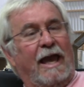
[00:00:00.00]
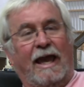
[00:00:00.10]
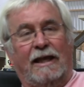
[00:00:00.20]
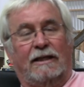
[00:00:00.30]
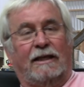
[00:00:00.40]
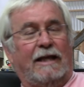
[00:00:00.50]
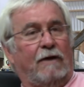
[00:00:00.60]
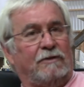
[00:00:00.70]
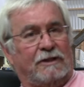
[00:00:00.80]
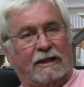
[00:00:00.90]
And
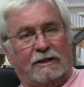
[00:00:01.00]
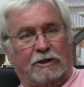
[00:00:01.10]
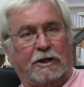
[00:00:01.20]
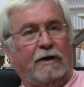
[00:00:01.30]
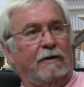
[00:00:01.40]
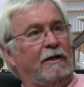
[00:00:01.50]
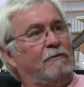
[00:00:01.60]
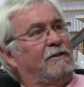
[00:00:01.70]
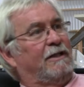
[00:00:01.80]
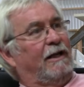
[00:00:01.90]
that was in engineering, it
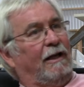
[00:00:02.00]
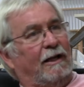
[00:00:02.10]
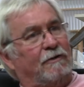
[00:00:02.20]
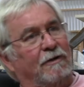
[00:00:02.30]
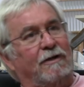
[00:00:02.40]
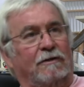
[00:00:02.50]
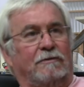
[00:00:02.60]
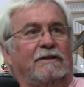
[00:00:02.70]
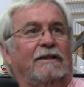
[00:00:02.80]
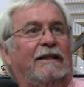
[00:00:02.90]
was in electrical, it
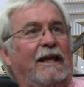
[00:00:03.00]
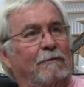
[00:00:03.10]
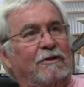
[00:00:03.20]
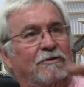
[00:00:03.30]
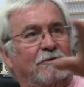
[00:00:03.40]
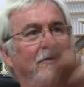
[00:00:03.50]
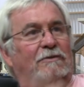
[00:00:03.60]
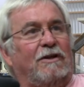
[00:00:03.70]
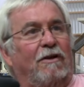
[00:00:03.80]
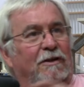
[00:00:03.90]
was in chemistry, it
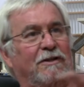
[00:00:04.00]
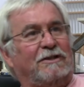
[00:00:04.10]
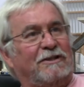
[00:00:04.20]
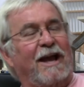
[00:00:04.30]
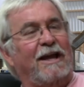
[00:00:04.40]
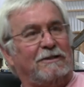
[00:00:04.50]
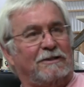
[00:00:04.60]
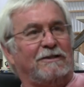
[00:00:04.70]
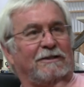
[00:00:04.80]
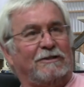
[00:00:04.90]
was all of the
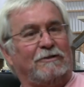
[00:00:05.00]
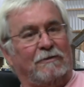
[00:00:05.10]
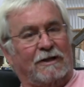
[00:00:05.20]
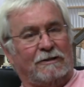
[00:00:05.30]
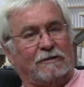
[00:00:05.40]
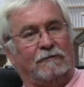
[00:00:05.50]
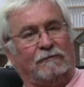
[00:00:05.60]
sciences and so on and so